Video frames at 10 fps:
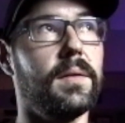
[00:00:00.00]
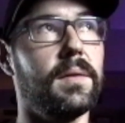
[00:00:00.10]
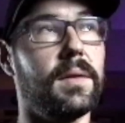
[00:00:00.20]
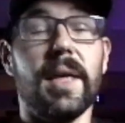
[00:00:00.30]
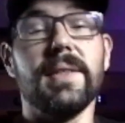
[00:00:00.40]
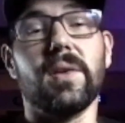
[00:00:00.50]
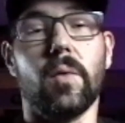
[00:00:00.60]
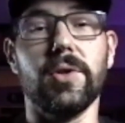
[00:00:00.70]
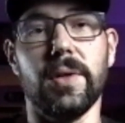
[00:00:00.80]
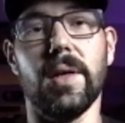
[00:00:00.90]
That's the
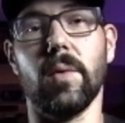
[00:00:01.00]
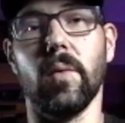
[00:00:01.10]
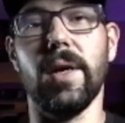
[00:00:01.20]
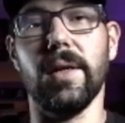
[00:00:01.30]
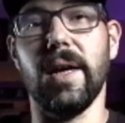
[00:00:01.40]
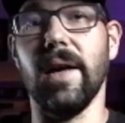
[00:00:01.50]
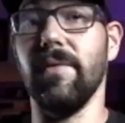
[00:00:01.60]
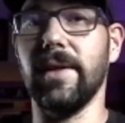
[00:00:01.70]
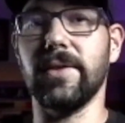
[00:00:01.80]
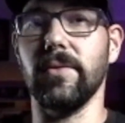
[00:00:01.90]
question that we're waiting to have
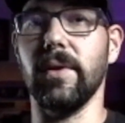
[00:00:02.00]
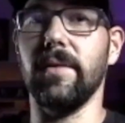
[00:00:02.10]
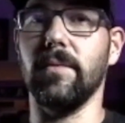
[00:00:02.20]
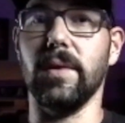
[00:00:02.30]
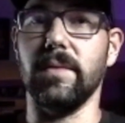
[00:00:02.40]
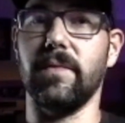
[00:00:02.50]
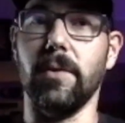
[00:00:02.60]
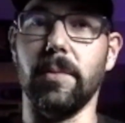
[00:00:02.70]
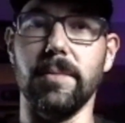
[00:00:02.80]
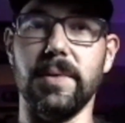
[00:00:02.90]
answered, right, when the
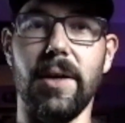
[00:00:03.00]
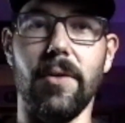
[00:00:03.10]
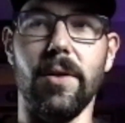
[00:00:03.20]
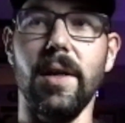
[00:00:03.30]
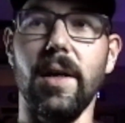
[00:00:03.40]
film comes out.